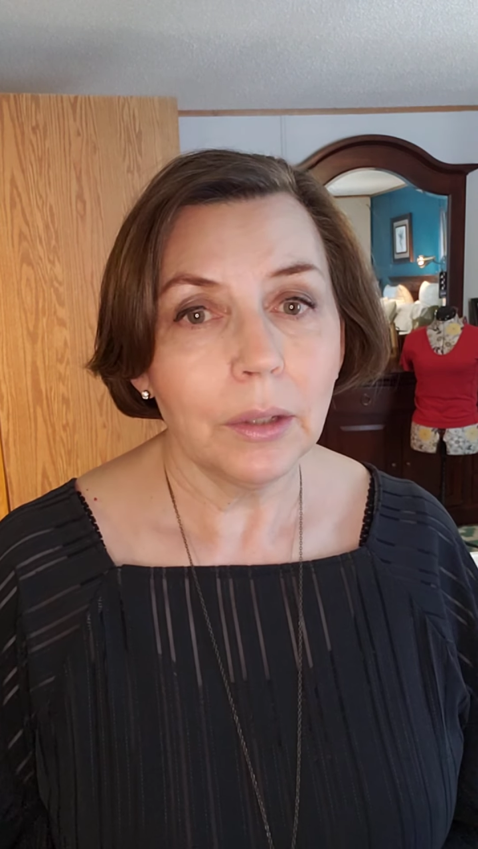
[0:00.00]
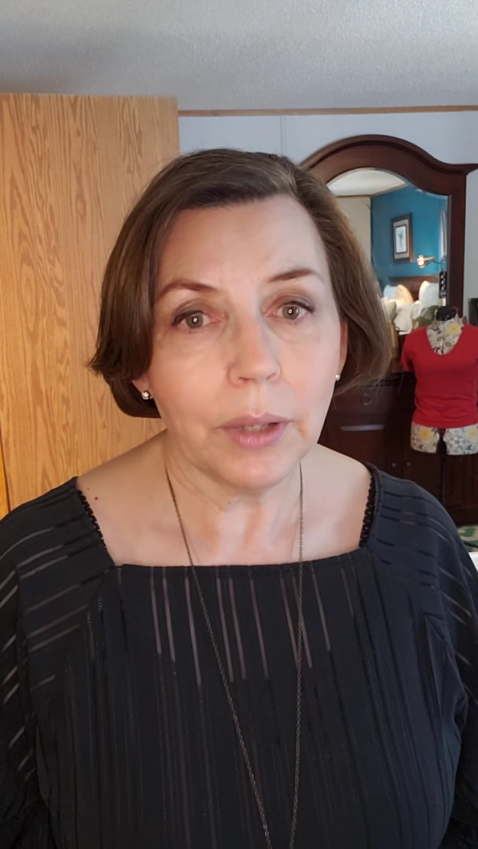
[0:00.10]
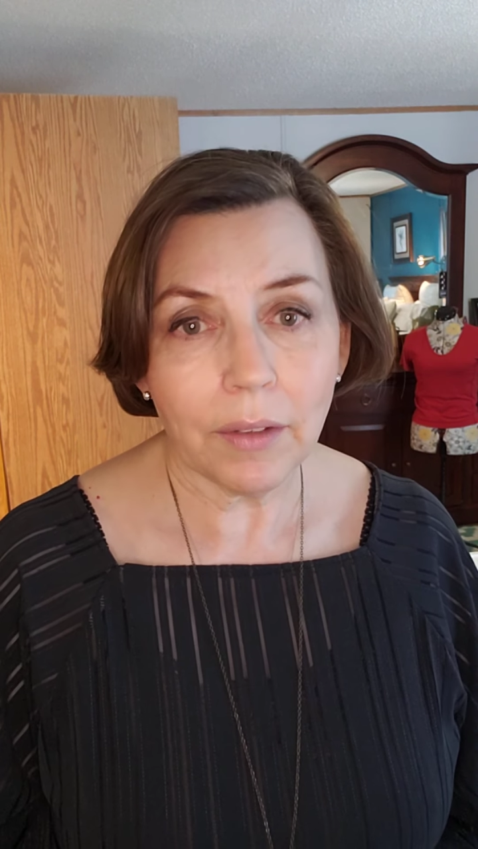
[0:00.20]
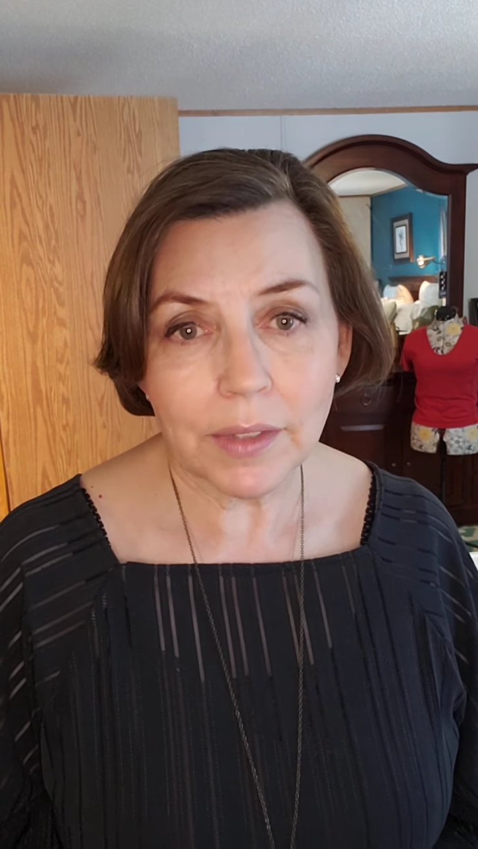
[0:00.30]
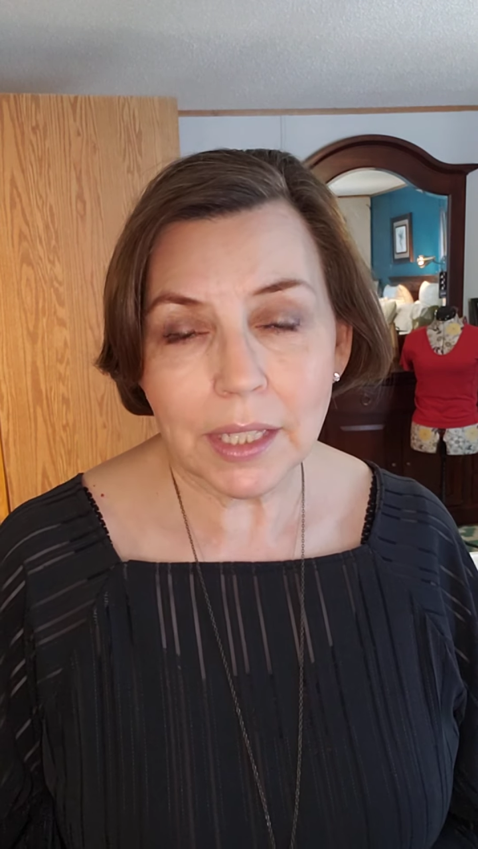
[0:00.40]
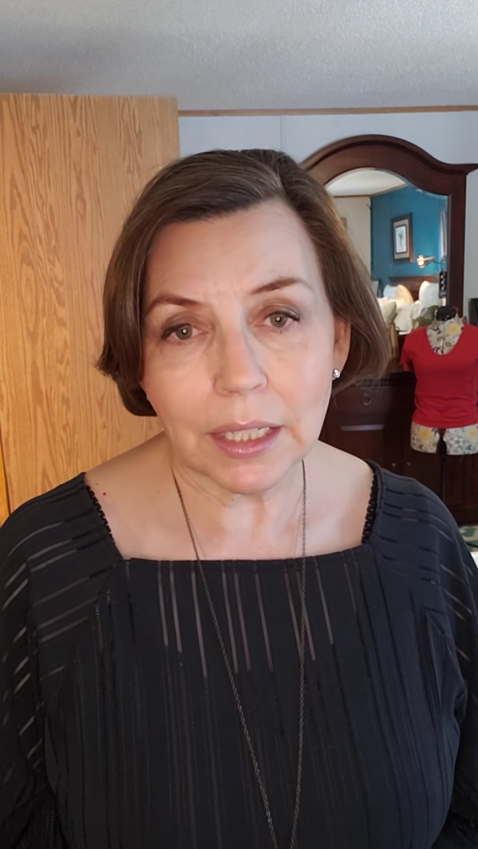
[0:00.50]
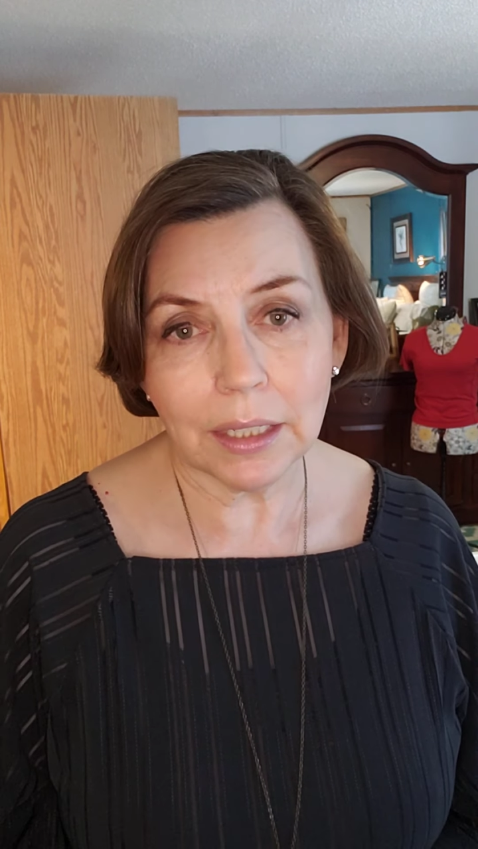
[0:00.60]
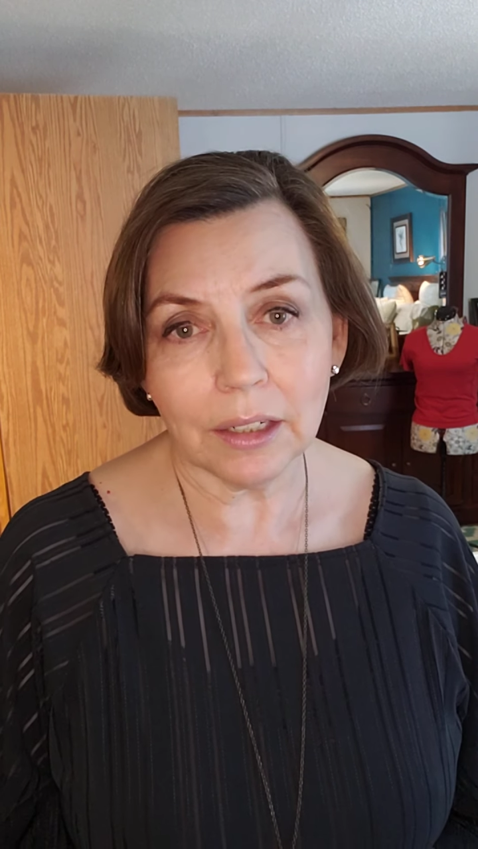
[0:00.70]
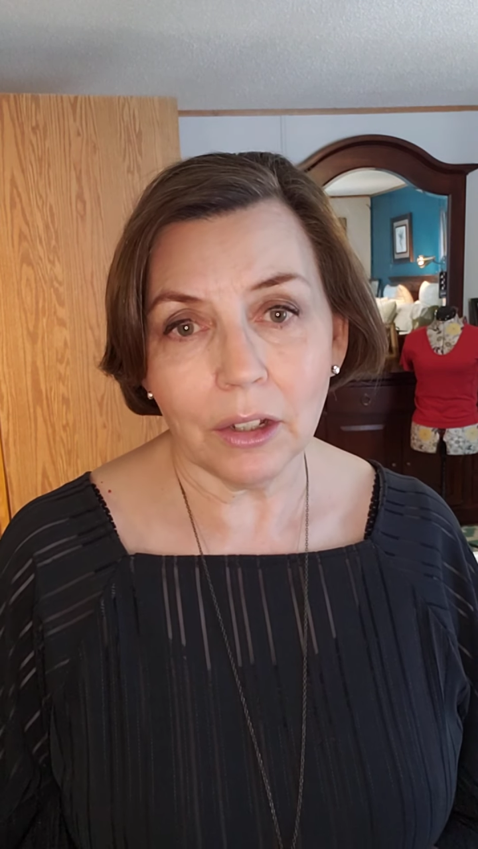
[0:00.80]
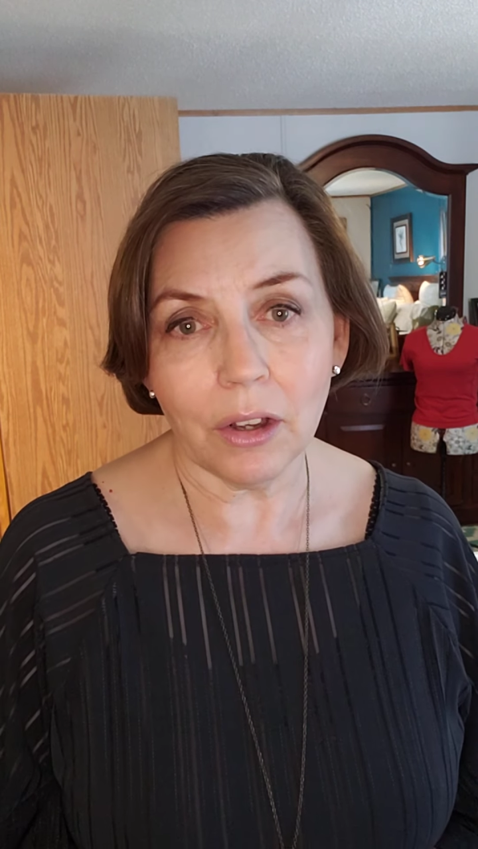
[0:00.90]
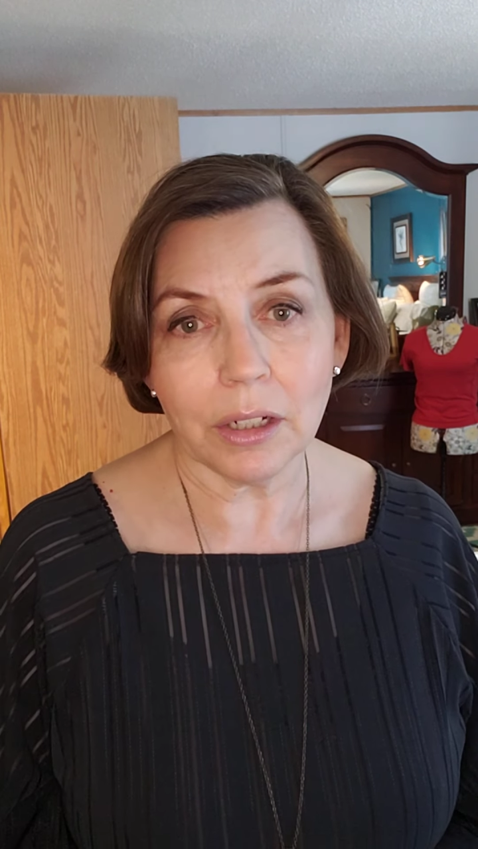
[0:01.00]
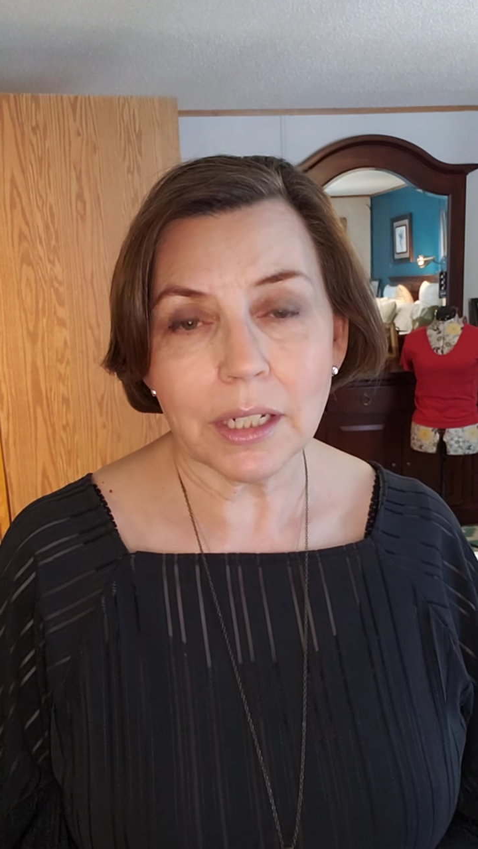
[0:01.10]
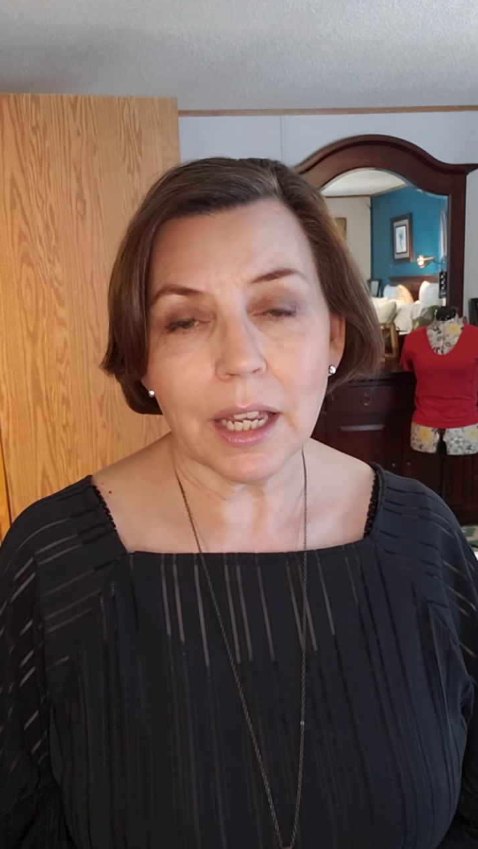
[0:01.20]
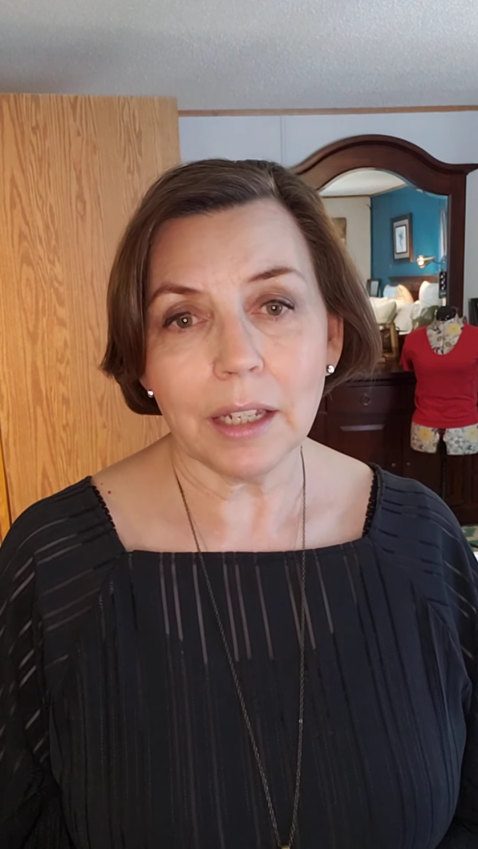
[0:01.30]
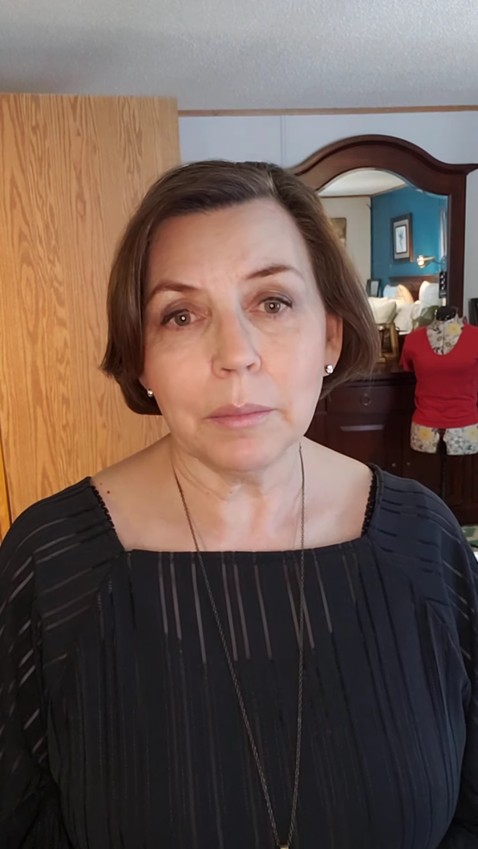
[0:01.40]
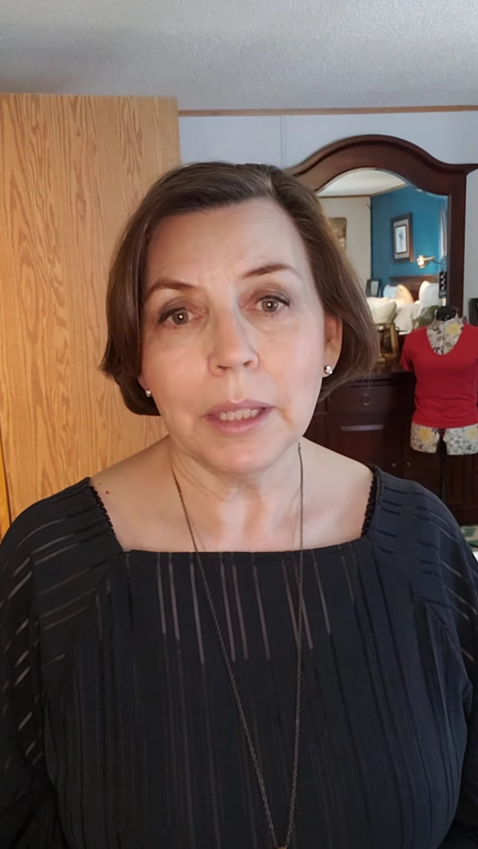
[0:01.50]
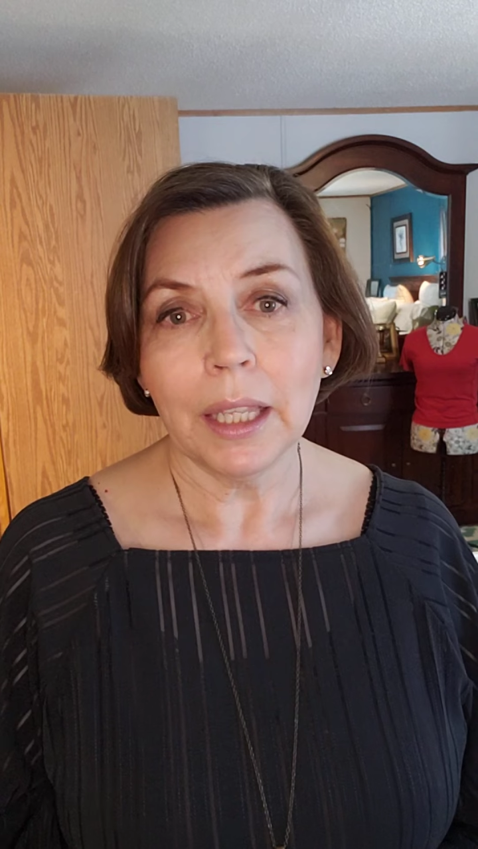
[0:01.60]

we haven't seen in a long time,